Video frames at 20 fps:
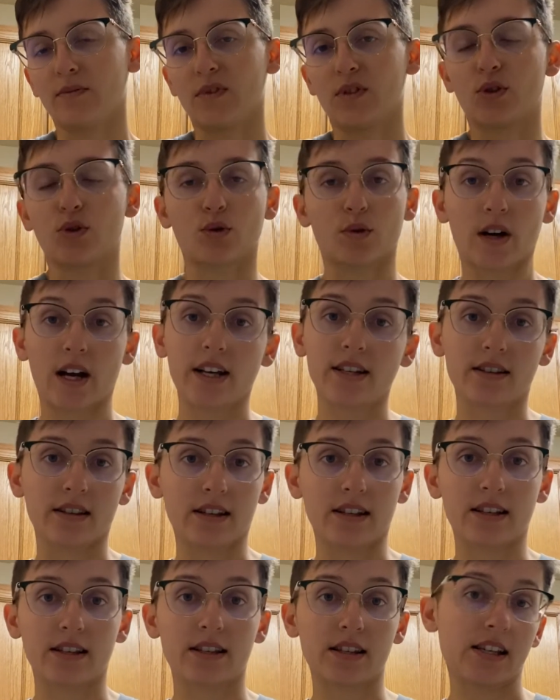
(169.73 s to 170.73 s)

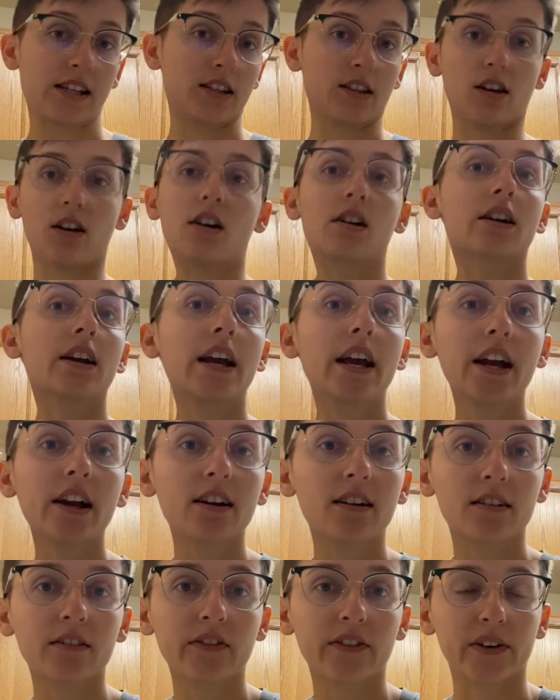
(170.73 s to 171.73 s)
Dresses and long
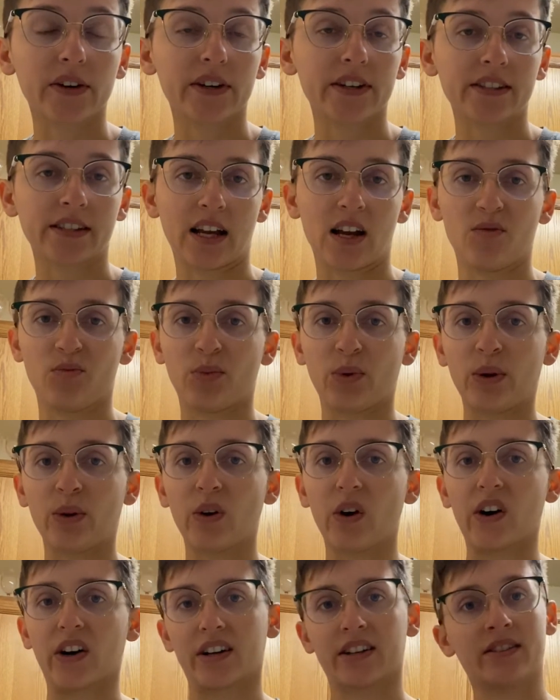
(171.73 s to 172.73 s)
hair, for example,
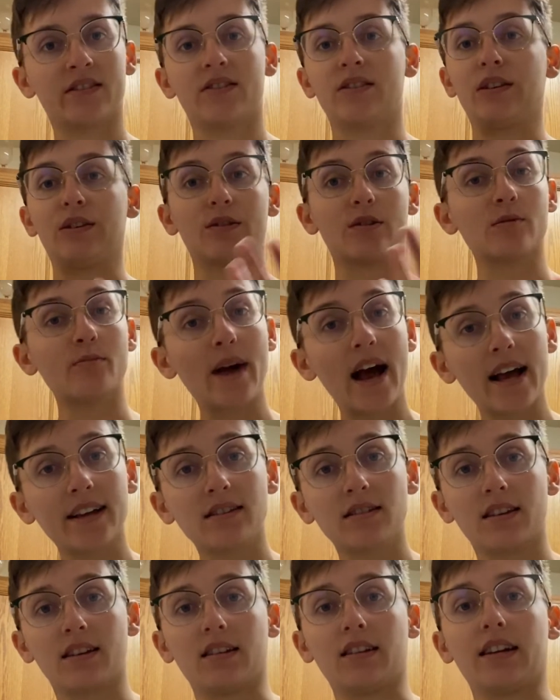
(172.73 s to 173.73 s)
are considered
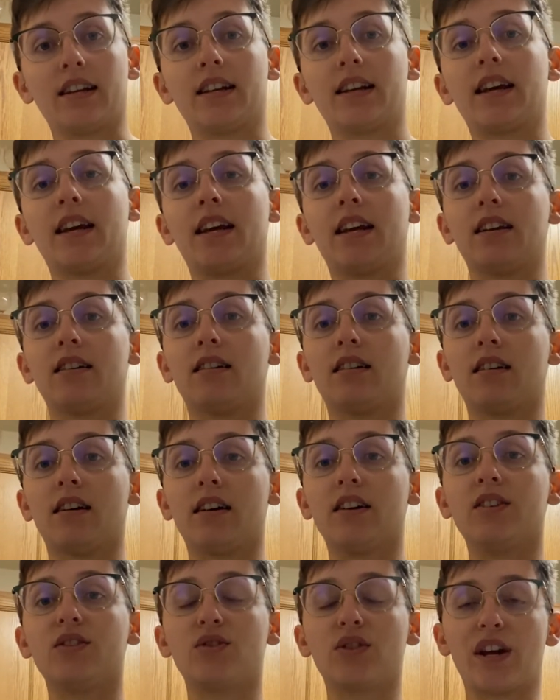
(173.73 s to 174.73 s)
masculine
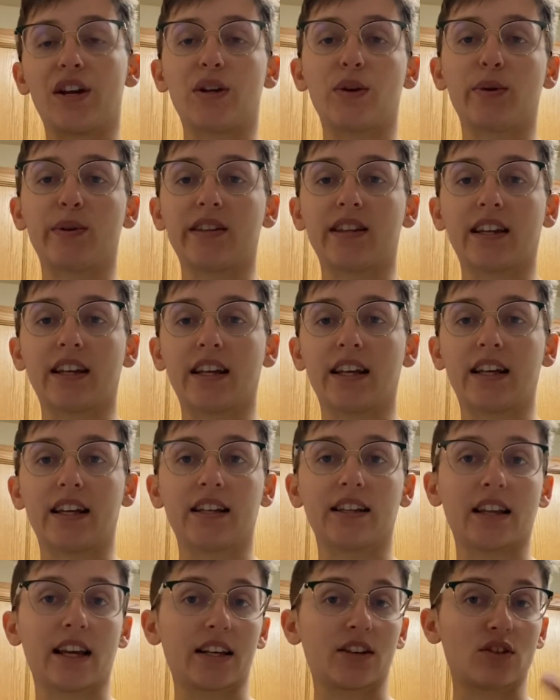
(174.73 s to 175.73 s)
and genuinely,
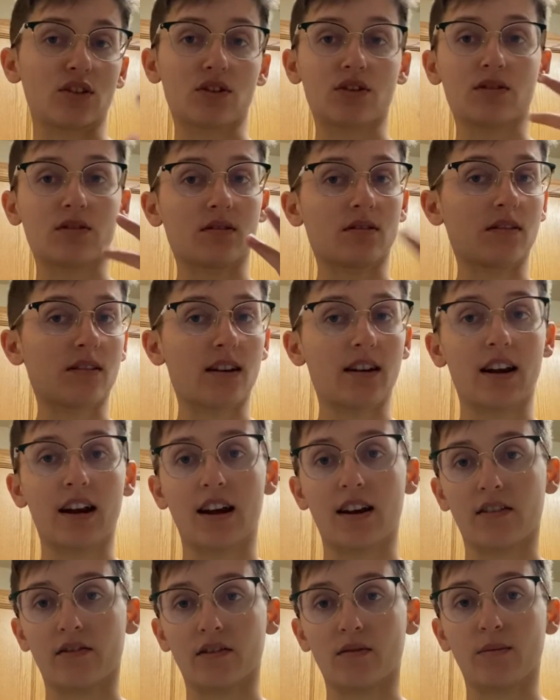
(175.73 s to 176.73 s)
like, just
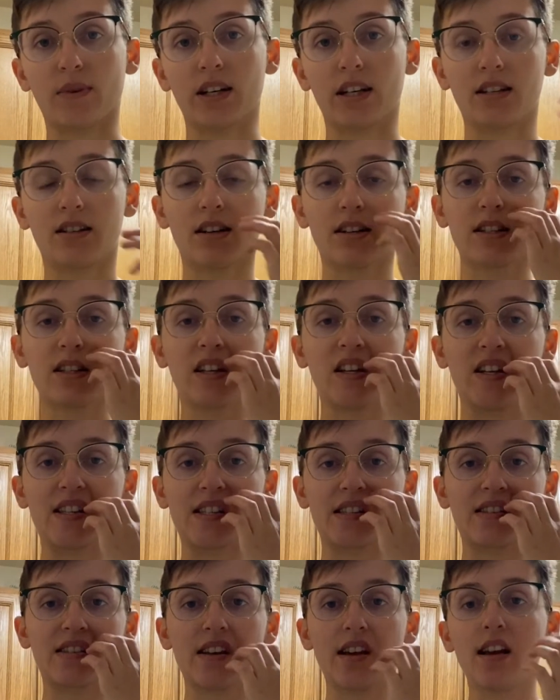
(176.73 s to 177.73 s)
everybody does it.
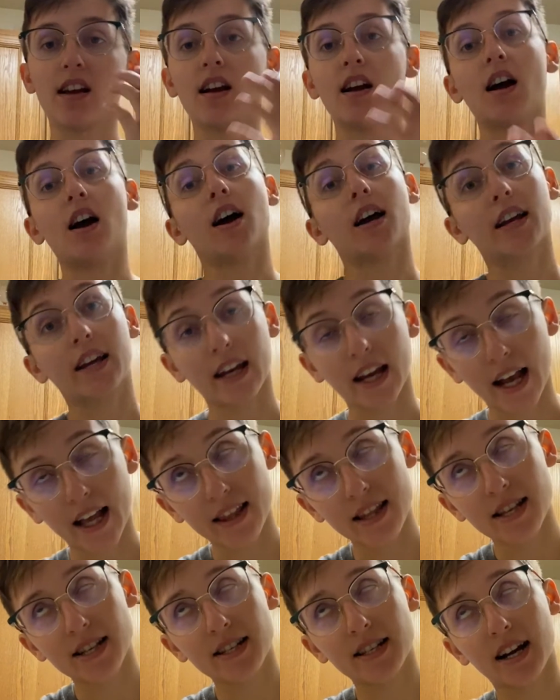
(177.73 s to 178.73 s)
It's, again,
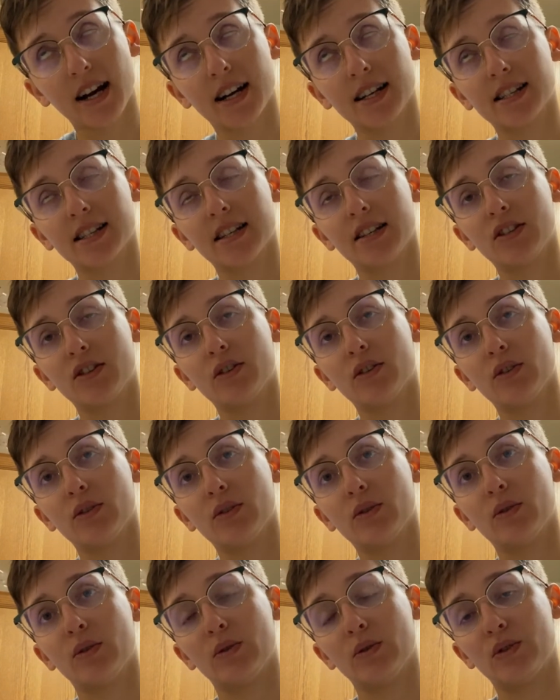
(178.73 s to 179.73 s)
this ties
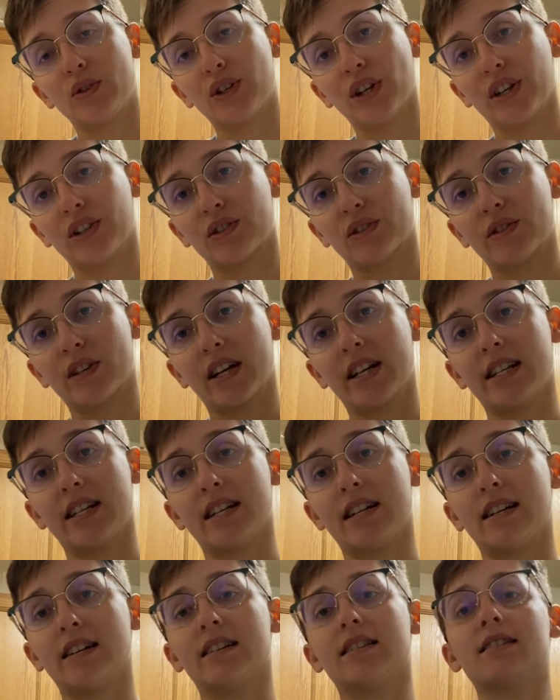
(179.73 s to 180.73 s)
into gendered
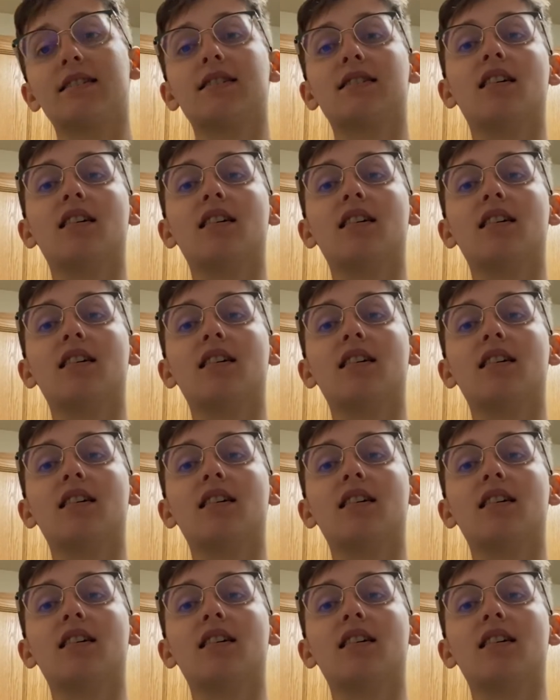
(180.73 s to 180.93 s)
ideas